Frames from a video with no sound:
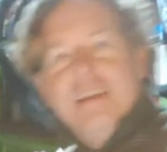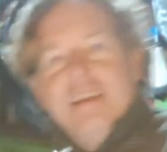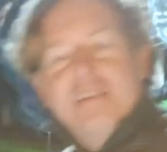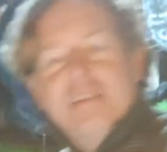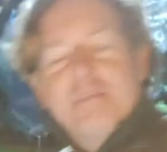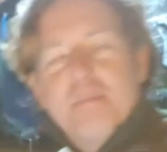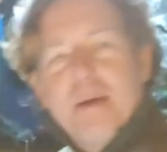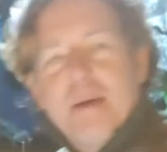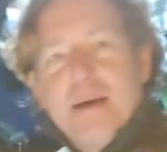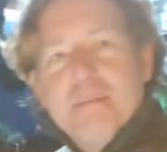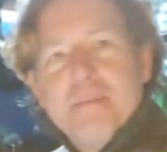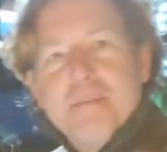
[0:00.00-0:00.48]
is
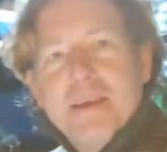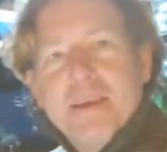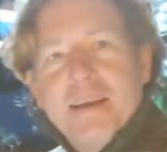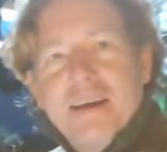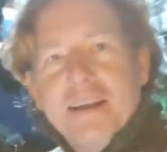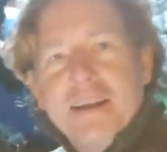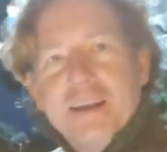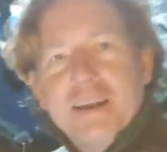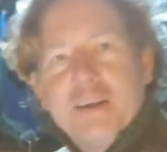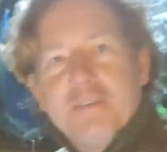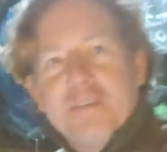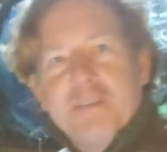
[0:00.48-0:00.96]
probably
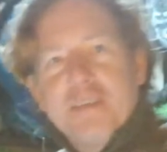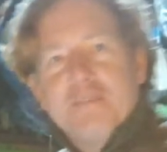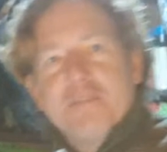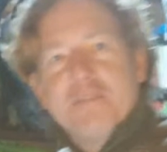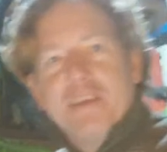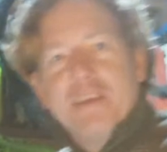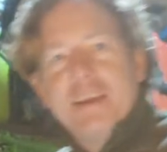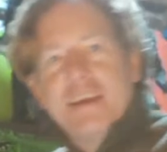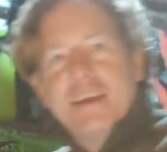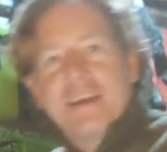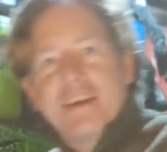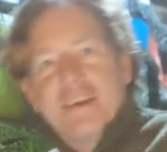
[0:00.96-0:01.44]
all over the
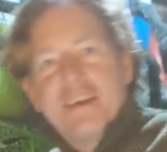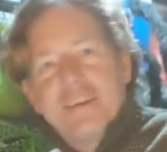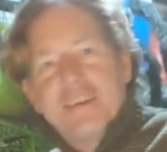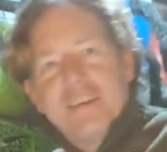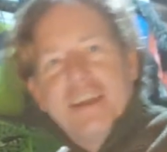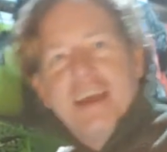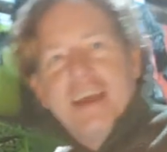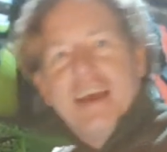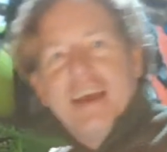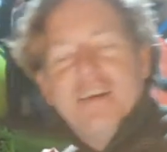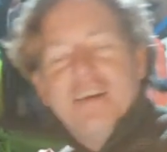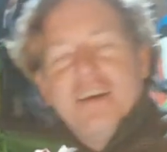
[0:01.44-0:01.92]
vehicle
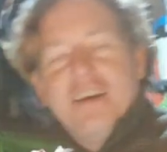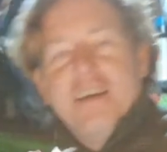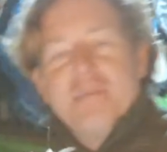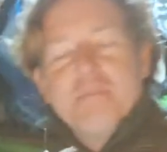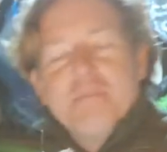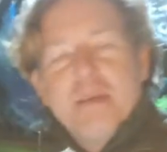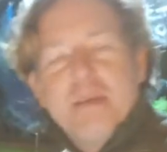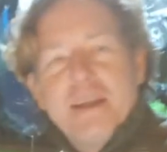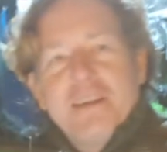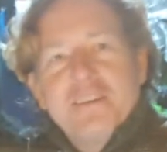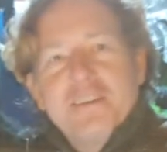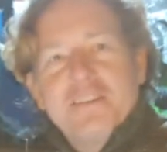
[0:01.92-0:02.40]
now, I
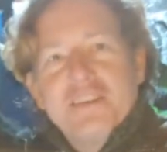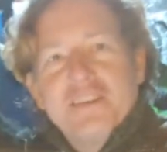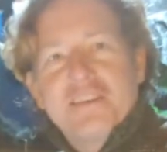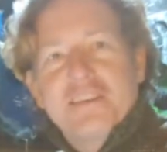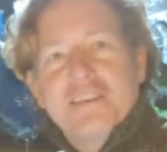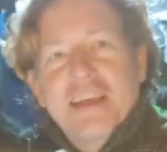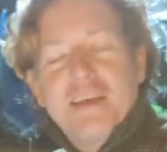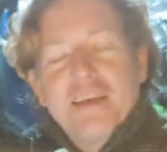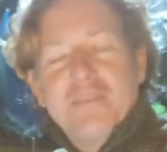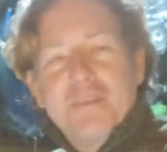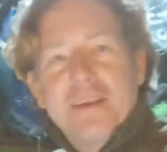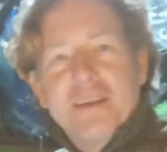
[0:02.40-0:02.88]
better just
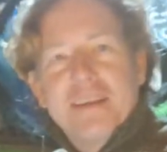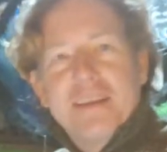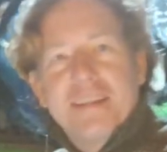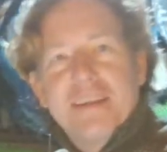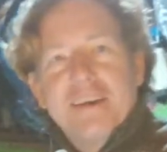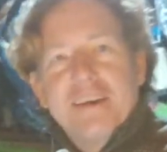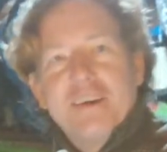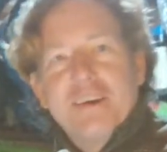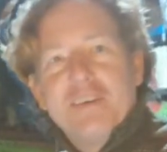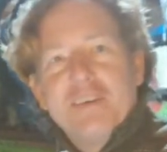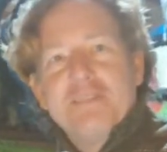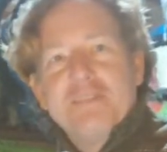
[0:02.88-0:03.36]
get rid of
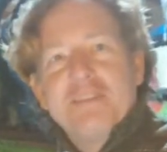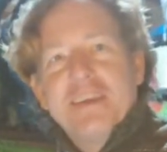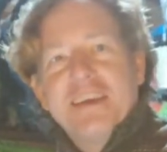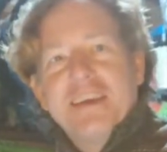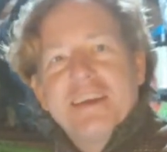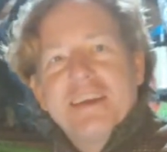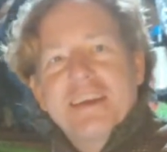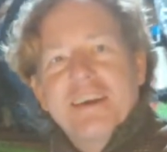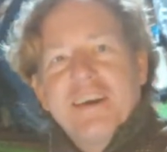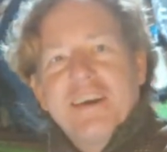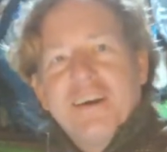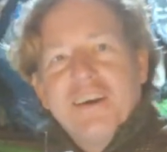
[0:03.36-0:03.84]
the whole
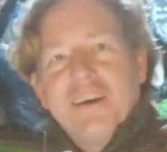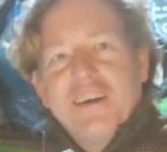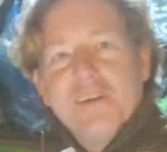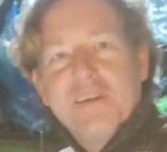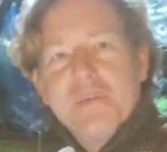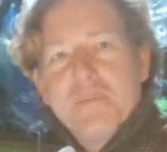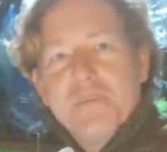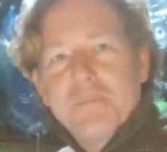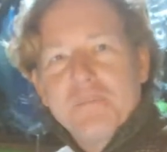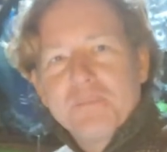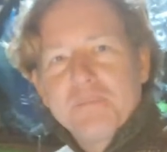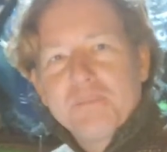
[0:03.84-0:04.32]
vehicle,
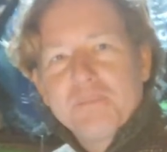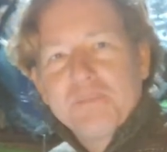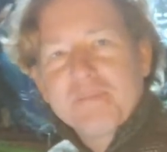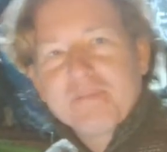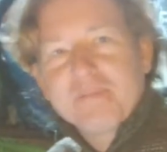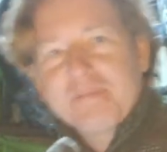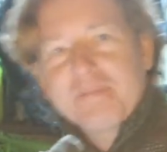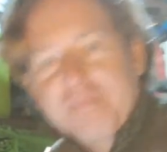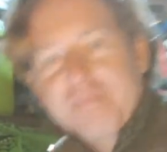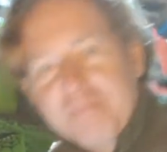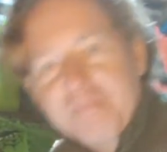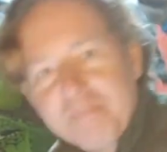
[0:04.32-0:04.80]

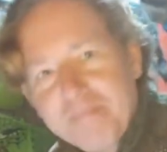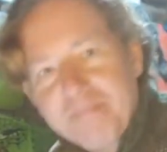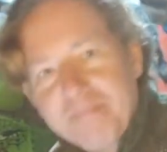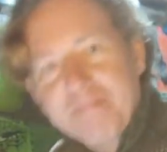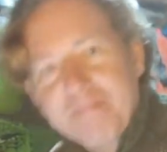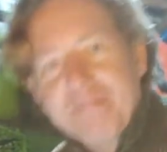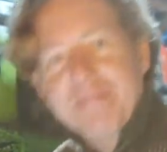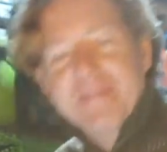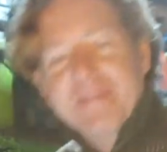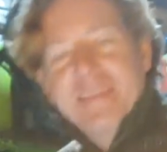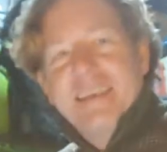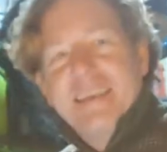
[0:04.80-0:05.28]

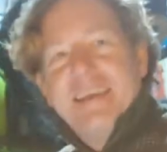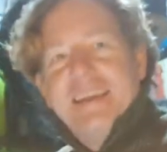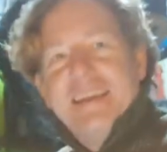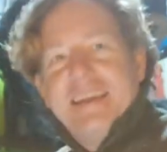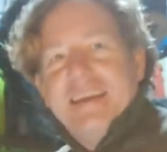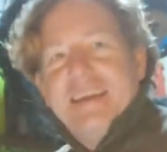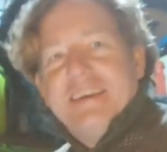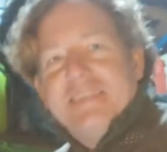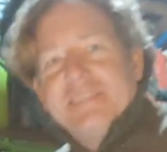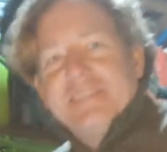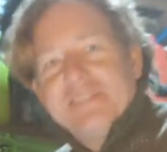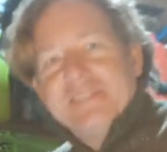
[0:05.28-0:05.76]
you
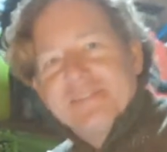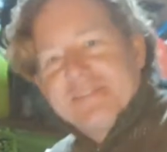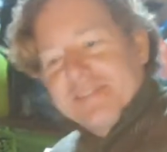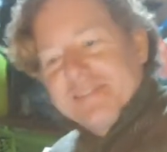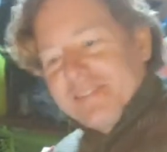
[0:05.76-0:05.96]
know.